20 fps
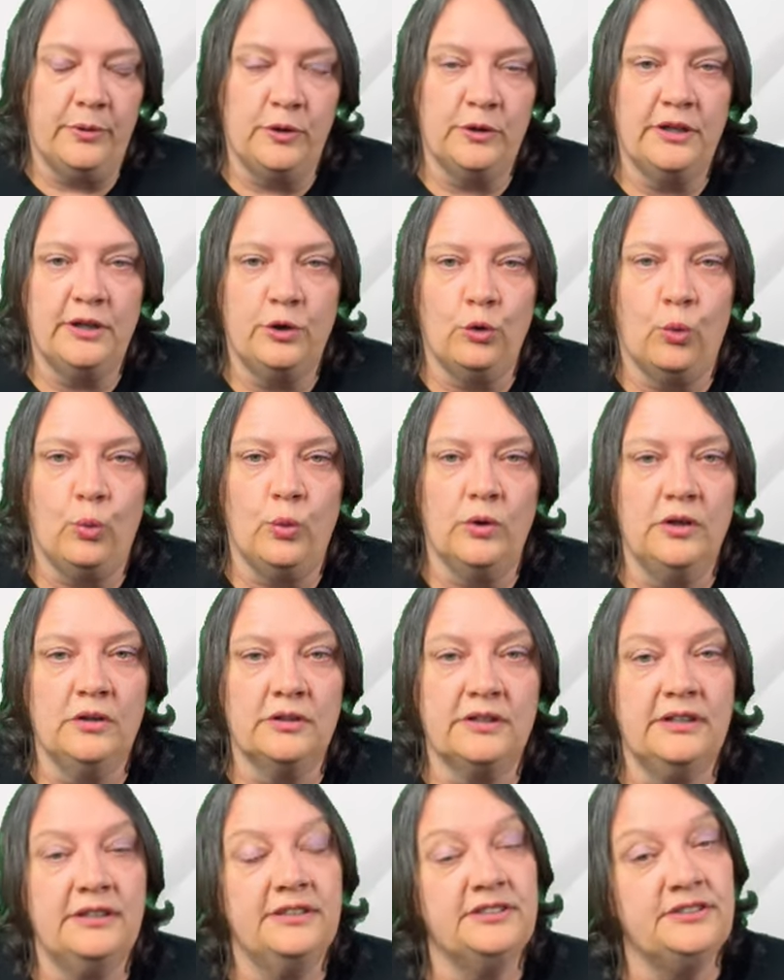building your
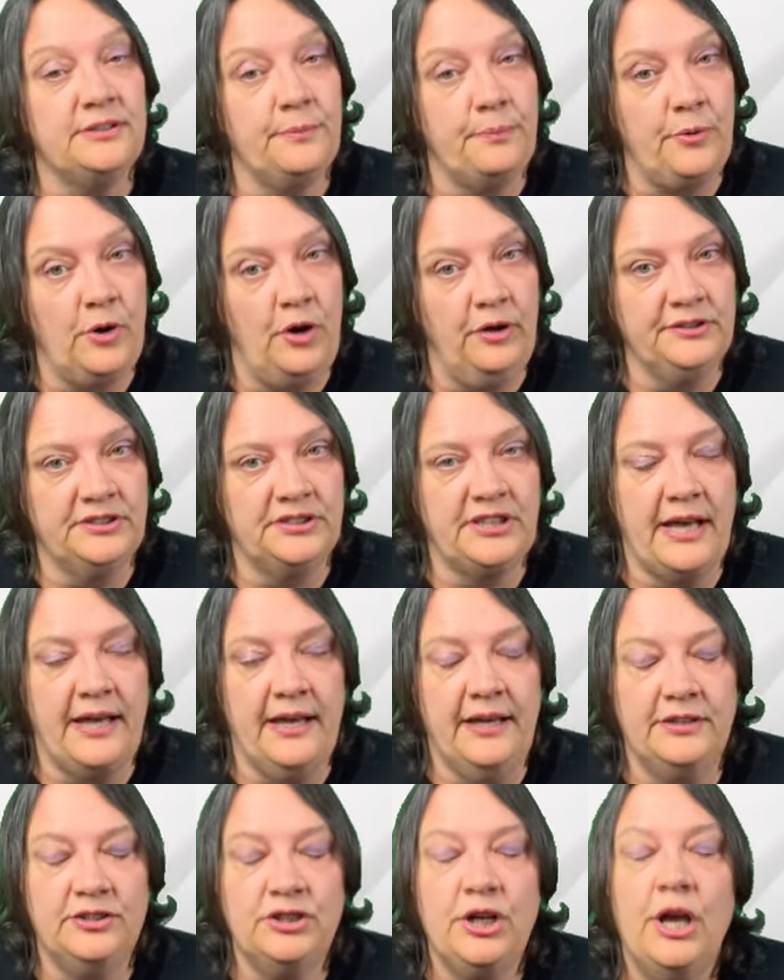world in is the Bronze
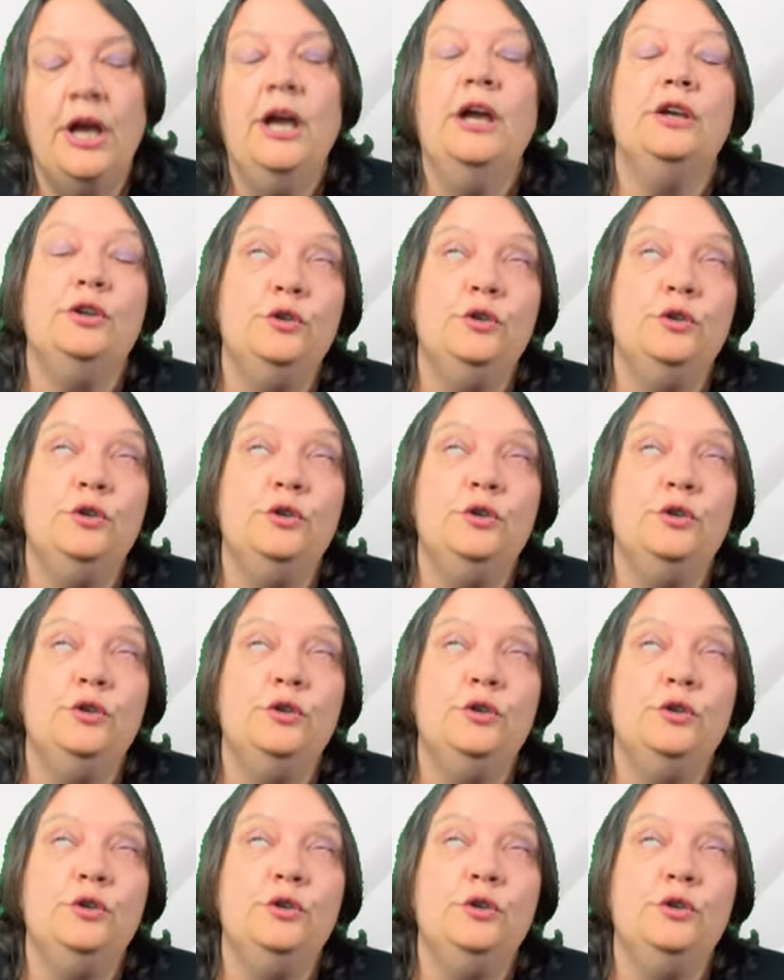Age,